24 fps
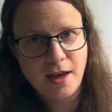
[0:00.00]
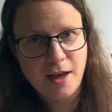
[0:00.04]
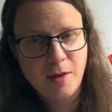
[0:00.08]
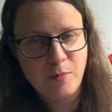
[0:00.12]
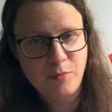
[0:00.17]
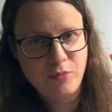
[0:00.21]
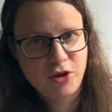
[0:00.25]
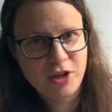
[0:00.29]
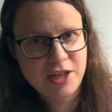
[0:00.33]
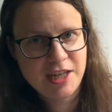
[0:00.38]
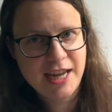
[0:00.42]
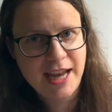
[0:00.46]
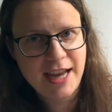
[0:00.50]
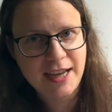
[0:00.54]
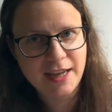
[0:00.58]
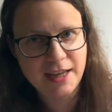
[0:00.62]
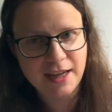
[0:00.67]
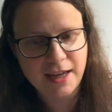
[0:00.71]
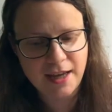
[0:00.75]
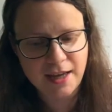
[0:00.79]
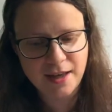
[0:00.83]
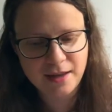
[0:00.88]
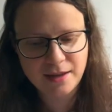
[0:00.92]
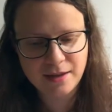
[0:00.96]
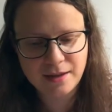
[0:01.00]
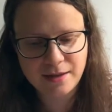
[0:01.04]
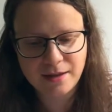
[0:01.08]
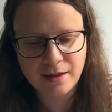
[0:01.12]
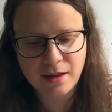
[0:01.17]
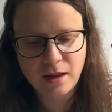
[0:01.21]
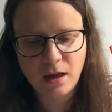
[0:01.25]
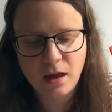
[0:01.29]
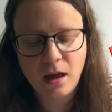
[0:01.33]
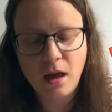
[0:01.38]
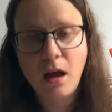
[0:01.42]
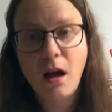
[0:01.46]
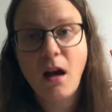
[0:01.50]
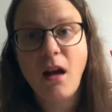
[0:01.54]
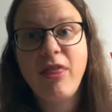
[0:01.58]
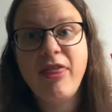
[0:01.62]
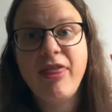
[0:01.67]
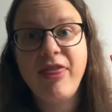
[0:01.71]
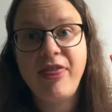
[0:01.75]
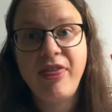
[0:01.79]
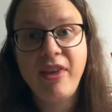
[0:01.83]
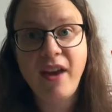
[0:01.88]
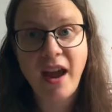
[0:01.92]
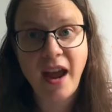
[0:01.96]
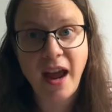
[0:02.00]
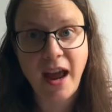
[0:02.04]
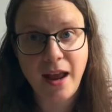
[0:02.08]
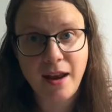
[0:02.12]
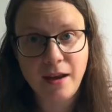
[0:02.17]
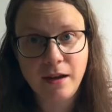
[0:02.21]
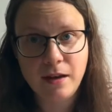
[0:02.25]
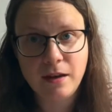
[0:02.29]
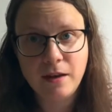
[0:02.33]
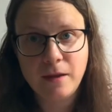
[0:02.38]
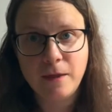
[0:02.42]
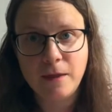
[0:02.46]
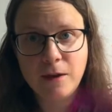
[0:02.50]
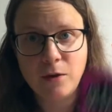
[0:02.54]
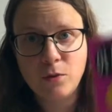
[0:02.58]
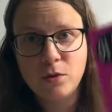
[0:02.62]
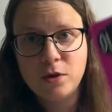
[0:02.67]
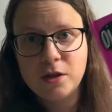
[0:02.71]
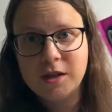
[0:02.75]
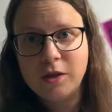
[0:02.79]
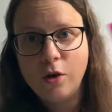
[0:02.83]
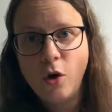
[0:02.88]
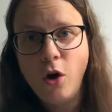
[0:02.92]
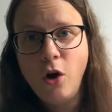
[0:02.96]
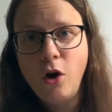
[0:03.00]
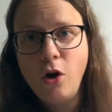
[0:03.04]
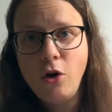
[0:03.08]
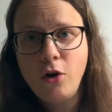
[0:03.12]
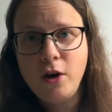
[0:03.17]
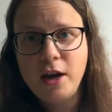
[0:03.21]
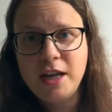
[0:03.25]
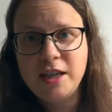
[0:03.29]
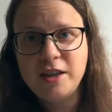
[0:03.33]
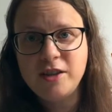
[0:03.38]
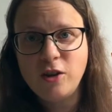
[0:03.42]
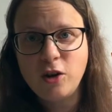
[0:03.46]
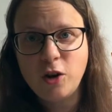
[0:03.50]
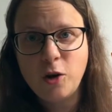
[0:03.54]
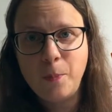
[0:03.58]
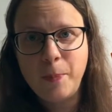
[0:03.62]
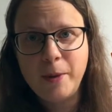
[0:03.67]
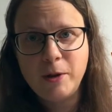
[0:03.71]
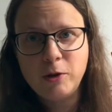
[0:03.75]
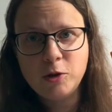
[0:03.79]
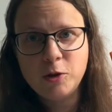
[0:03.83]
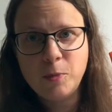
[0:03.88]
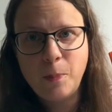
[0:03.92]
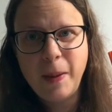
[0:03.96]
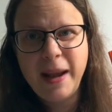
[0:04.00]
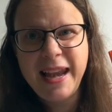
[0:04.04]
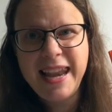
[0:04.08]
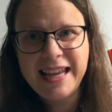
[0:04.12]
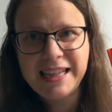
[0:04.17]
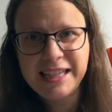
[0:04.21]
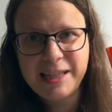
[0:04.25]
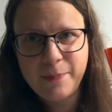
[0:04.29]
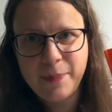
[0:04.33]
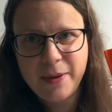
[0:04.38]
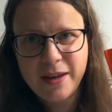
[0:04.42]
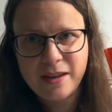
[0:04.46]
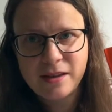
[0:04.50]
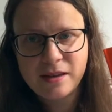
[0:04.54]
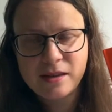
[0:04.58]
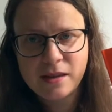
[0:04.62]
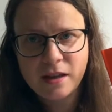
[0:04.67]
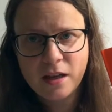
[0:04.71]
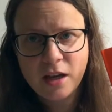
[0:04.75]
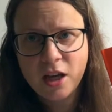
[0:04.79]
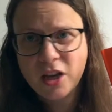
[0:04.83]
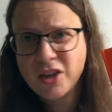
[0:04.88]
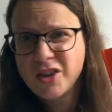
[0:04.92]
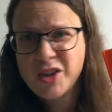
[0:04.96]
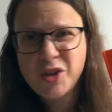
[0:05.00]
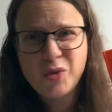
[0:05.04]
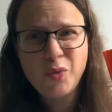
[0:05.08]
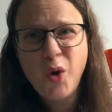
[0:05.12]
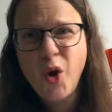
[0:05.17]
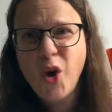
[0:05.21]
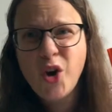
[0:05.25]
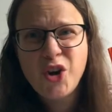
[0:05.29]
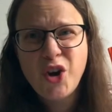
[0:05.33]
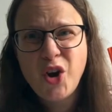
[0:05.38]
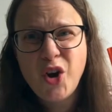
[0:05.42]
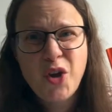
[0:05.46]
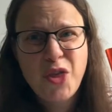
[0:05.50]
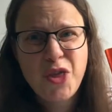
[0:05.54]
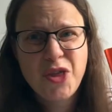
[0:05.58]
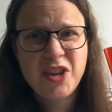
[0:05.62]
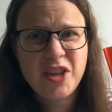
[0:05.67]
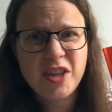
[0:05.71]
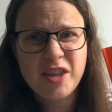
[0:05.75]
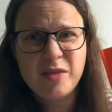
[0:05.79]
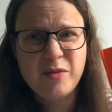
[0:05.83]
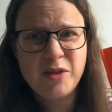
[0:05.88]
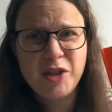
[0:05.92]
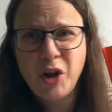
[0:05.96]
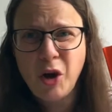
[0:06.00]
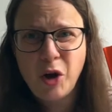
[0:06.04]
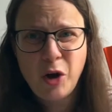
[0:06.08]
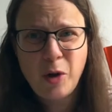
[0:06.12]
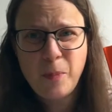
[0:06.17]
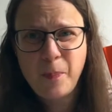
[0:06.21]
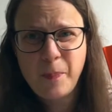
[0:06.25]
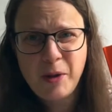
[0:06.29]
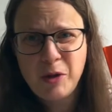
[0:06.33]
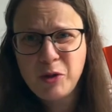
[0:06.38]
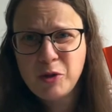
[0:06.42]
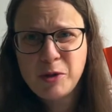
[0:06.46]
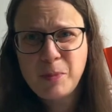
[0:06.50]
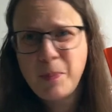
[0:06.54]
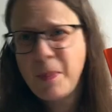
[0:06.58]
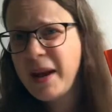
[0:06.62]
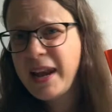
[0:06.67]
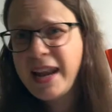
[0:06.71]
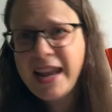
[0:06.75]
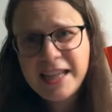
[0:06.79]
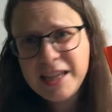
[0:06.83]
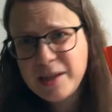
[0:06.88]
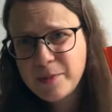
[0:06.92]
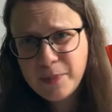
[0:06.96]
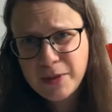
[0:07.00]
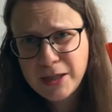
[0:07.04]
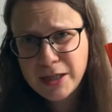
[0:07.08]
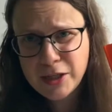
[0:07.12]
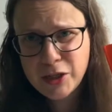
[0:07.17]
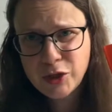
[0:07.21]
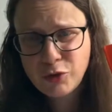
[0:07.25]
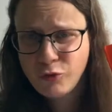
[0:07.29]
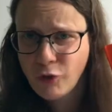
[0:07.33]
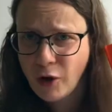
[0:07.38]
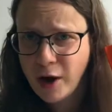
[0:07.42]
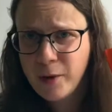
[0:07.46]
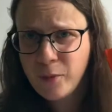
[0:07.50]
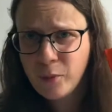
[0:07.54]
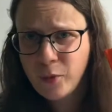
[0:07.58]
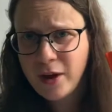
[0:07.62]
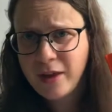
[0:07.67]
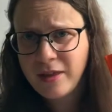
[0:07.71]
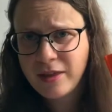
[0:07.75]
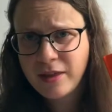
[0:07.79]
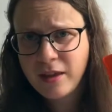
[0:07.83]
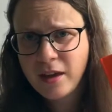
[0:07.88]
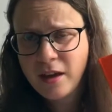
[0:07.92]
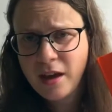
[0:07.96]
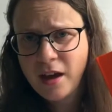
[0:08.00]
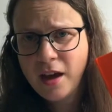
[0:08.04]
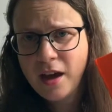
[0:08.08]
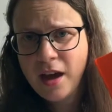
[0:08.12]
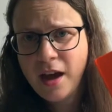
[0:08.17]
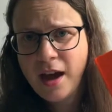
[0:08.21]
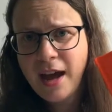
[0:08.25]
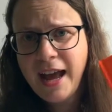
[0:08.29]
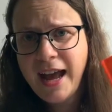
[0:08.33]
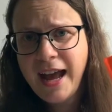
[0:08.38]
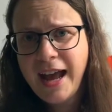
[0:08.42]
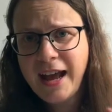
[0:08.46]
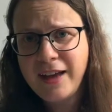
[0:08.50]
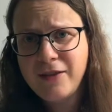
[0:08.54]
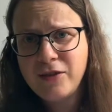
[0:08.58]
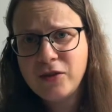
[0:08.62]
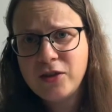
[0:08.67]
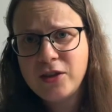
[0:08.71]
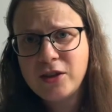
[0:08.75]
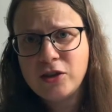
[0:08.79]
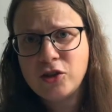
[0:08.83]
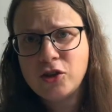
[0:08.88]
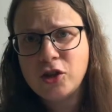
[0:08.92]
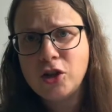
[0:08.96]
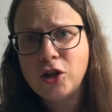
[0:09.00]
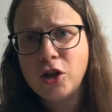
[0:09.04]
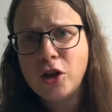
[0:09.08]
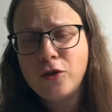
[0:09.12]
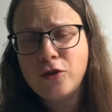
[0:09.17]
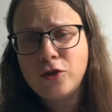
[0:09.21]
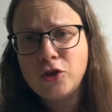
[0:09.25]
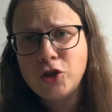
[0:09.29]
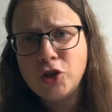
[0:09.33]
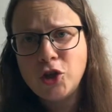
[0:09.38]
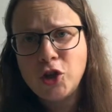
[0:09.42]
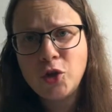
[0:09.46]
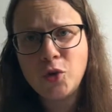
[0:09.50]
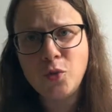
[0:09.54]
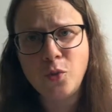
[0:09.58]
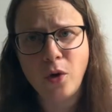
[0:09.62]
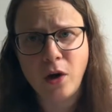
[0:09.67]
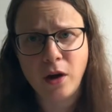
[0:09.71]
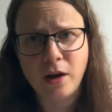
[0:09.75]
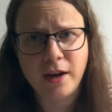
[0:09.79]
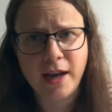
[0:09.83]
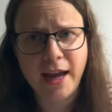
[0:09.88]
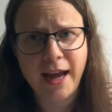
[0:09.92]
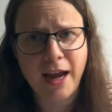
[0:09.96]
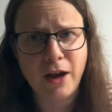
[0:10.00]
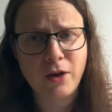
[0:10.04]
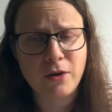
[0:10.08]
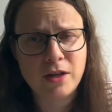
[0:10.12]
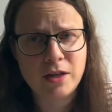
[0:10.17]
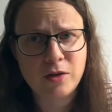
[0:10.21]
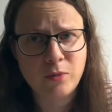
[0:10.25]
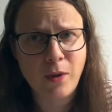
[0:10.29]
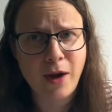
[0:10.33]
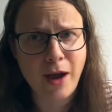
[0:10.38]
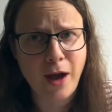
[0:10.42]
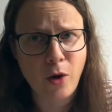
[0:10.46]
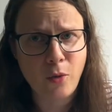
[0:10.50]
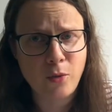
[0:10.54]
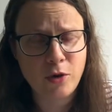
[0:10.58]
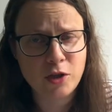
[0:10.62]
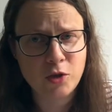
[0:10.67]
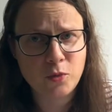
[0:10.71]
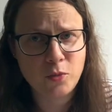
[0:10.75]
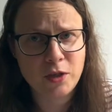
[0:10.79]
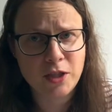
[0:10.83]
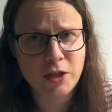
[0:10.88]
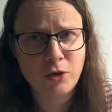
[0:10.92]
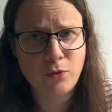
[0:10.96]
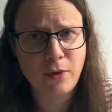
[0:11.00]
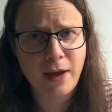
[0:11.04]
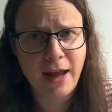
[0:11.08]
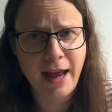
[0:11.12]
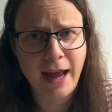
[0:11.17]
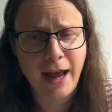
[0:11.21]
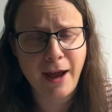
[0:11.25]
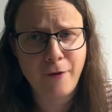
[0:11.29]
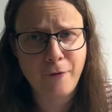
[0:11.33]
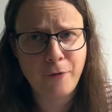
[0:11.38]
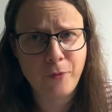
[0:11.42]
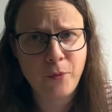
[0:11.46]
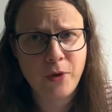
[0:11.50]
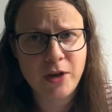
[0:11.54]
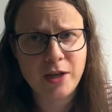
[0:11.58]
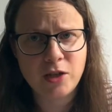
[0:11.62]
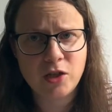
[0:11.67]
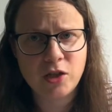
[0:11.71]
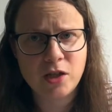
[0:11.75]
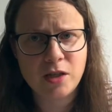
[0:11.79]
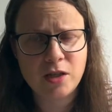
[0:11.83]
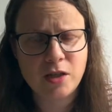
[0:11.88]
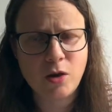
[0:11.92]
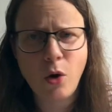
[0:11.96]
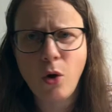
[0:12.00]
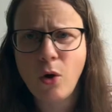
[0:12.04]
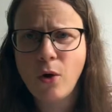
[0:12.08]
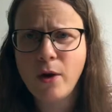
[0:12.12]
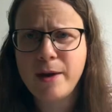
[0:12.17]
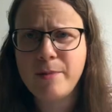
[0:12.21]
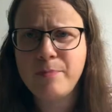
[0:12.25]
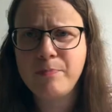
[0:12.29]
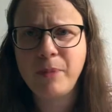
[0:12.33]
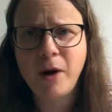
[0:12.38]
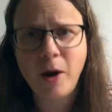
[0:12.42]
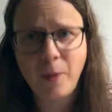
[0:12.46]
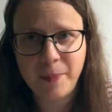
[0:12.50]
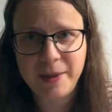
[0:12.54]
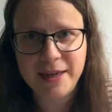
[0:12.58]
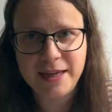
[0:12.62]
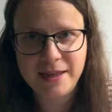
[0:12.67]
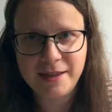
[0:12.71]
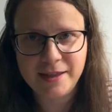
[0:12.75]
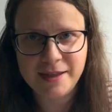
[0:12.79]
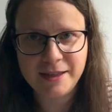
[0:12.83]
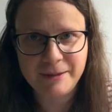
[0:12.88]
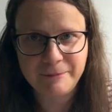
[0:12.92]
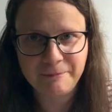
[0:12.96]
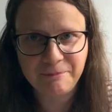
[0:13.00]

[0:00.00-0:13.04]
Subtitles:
protagonists. Then there was Oi Duck-billed Platypus, because what on earth does duck-billed platypus rhyme with? And there's another new one out as well, which we don't have, which is Oi Puppies.